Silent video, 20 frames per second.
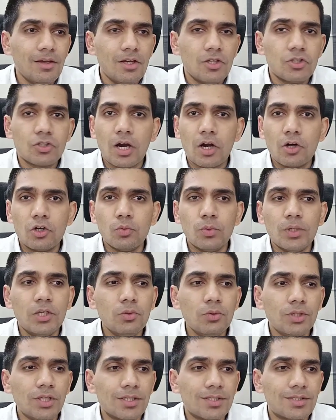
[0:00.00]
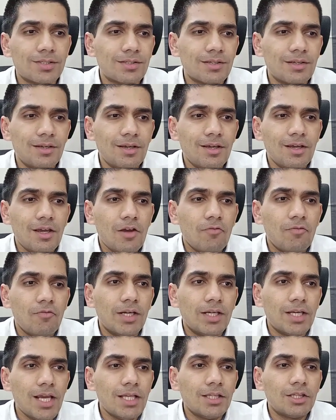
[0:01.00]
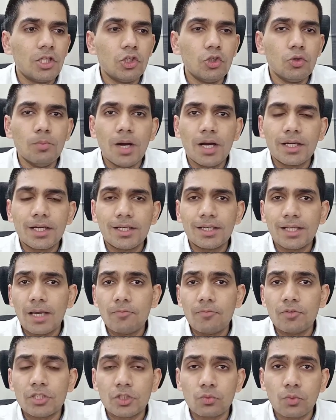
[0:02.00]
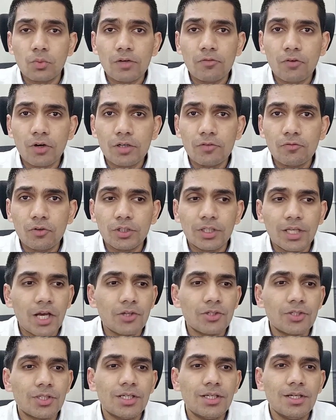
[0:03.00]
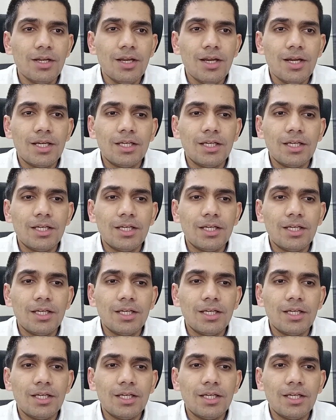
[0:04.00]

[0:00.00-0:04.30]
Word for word: So how do we do this? We take the new market cap, which is 144,000,